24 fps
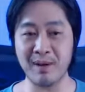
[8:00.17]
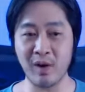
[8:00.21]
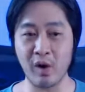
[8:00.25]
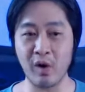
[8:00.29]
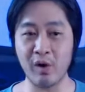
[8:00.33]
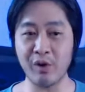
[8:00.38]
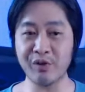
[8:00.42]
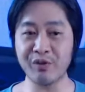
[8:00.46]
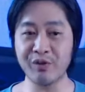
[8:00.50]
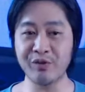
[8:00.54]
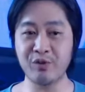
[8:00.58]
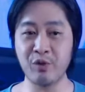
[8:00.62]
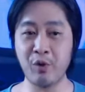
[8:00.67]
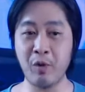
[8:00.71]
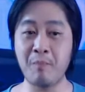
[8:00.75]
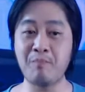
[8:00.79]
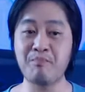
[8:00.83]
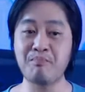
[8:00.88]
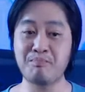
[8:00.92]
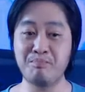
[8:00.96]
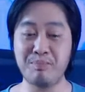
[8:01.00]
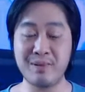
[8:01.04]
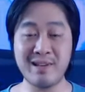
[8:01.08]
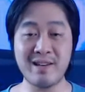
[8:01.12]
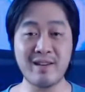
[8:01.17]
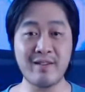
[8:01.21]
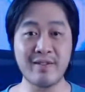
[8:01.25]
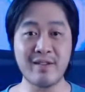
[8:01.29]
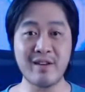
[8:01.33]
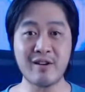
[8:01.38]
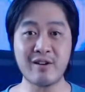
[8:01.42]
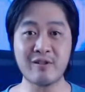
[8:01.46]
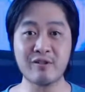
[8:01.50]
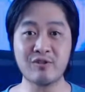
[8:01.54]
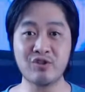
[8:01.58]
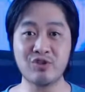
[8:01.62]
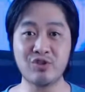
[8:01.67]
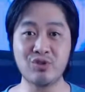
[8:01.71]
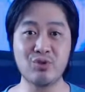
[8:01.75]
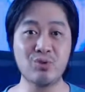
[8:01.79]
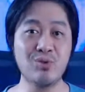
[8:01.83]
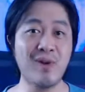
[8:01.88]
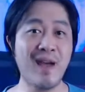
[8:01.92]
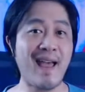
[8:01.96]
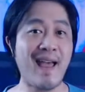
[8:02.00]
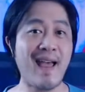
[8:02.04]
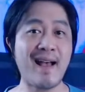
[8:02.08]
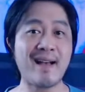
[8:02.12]
also be there
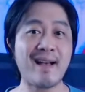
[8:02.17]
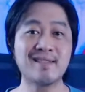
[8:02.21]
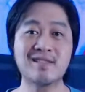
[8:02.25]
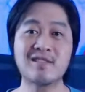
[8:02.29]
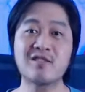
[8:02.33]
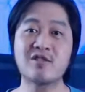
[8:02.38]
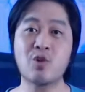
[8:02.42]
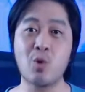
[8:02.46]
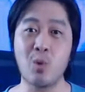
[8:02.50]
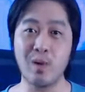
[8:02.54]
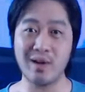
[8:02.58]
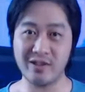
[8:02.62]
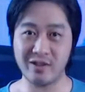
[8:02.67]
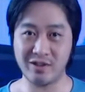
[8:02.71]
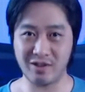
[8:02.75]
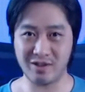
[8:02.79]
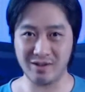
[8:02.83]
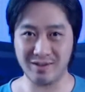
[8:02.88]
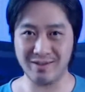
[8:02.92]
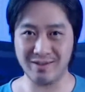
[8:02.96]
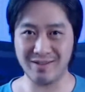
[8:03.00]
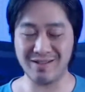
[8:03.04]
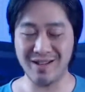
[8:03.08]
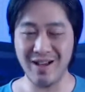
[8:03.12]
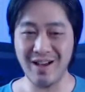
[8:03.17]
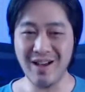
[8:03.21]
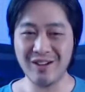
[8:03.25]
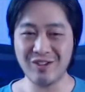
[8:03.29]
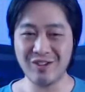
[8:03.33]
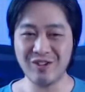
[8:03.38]
to ask questions,